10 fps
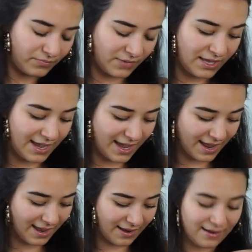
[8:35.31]

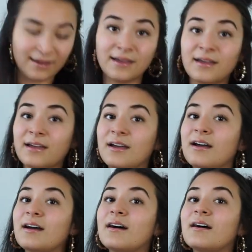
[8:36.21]
Yeah,
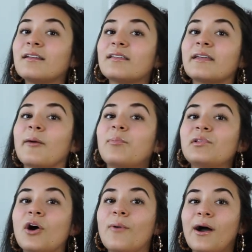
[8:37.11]
like a
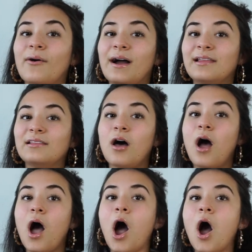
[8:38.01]
blowout.
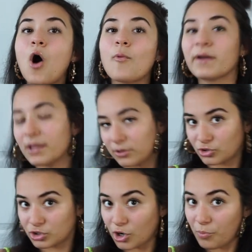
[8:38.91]
Oh my god, it
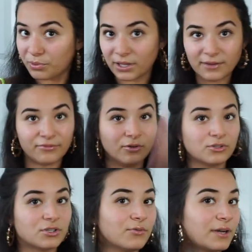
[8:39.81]
looks so playful,
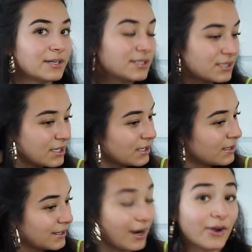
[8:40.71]
so nice.
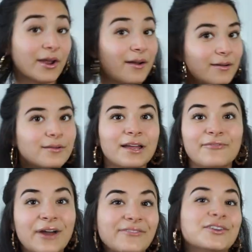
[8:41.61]
Oh yeah, if
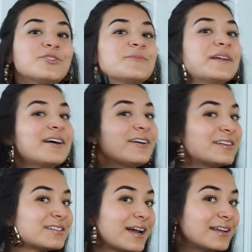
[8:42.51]
you haven't noticed by now, I
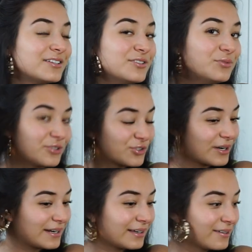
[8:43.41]
decided to do the
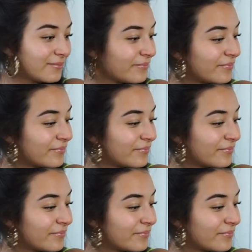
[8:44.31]
straightening.